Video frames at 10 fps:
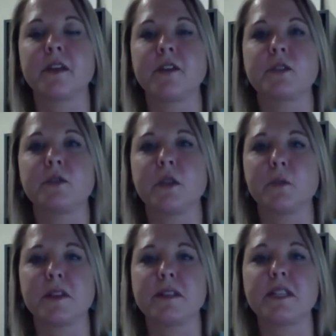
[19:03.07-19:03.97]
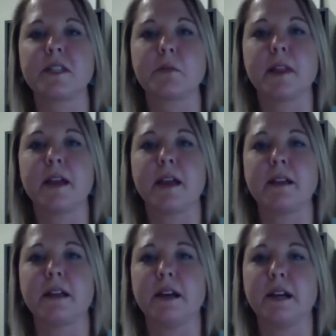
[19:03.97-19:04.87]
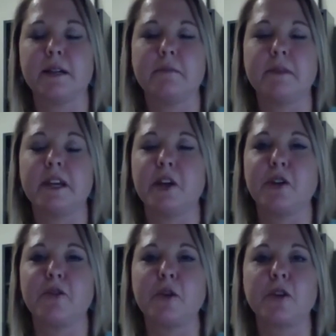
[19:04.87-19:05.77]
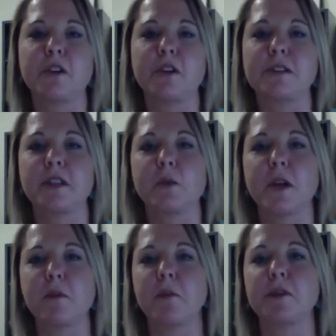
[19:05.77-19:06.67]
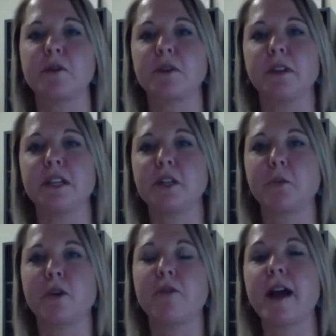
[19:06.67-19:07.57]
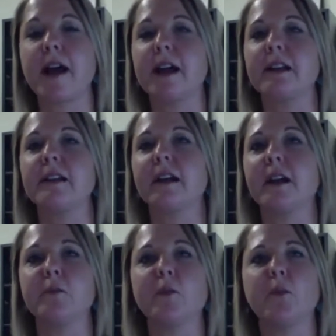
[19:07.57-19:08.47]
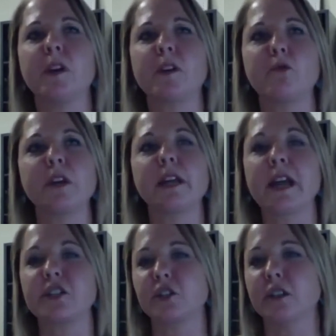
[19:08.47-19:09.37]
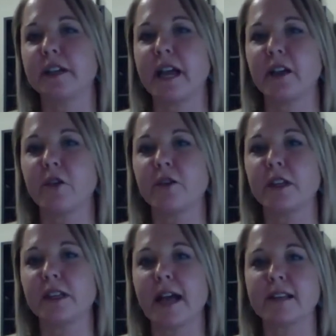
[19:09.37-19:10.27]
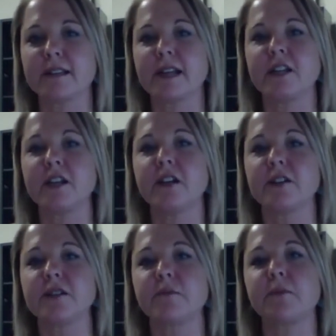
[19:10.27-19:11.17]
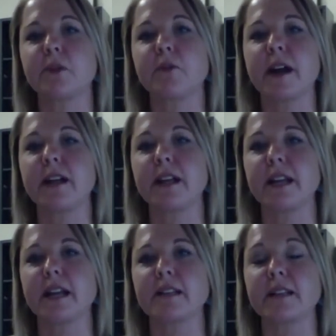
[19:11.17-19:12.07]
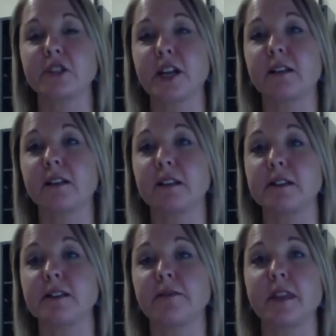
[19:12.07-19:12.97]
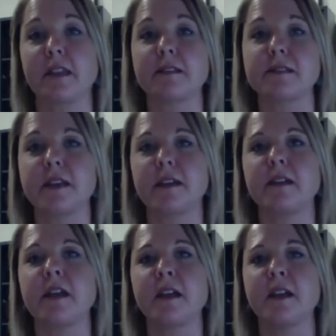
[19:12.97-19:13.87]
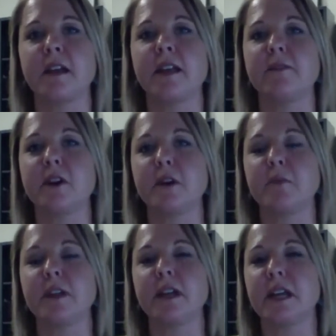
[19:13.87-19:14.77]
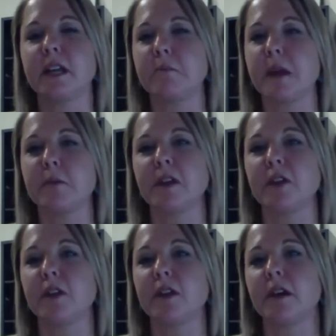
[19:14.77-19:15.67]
So the business plan, the focus in the white paper is really to provide, what have we had to look at over the last 10 years, provide a nice checklist of things that in the very beginning, maybe